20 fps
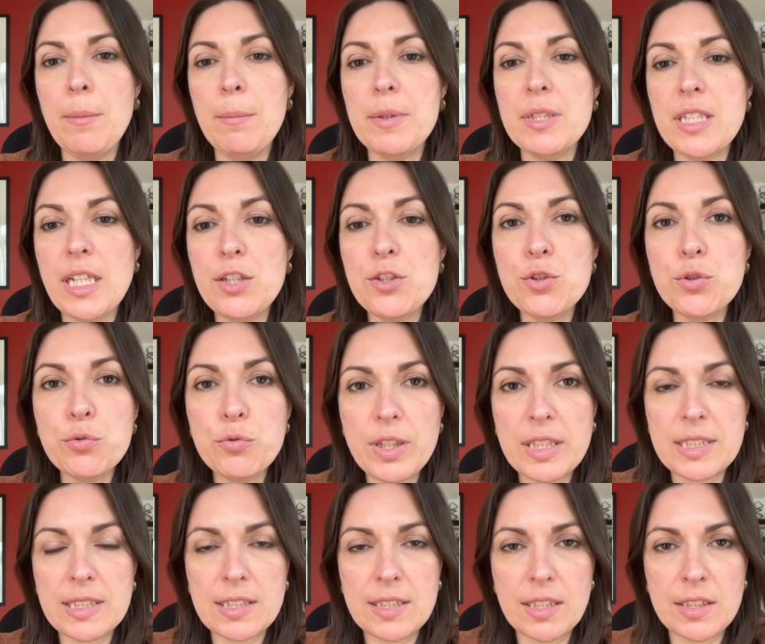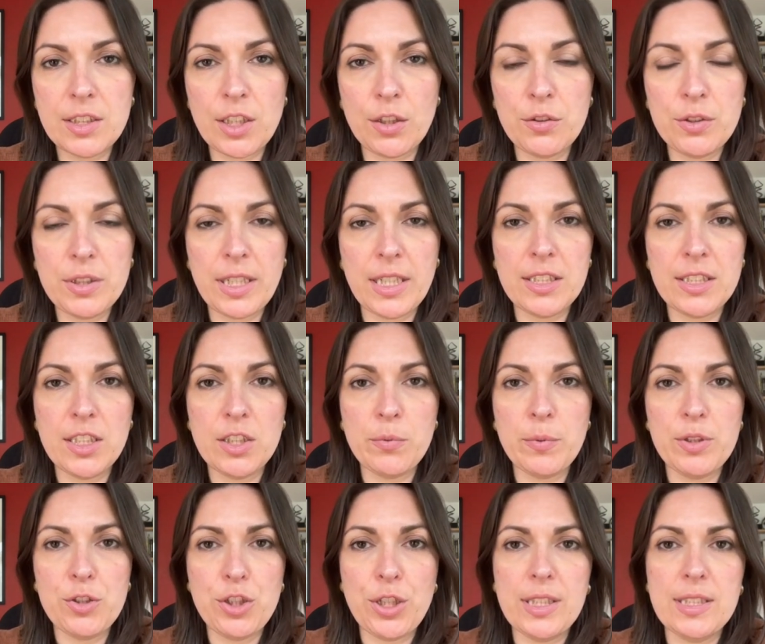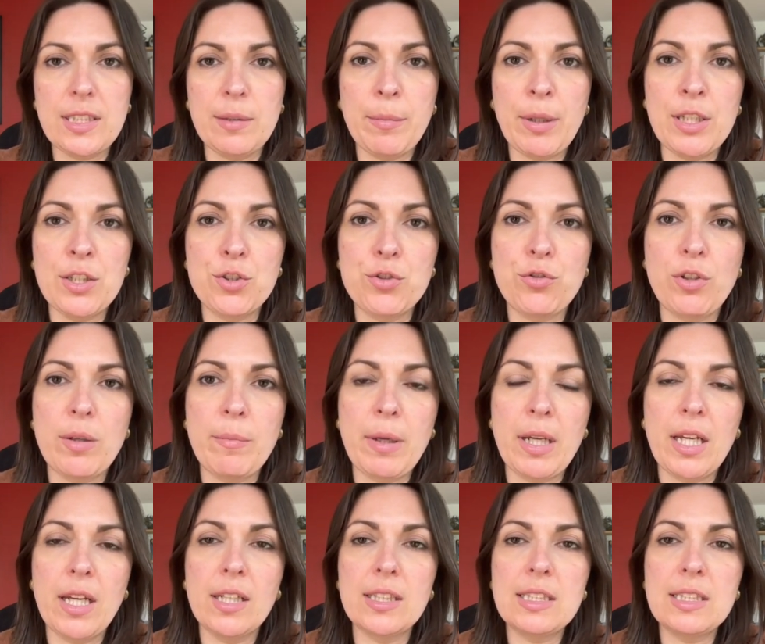potential risks associated with GESI mainstreaming,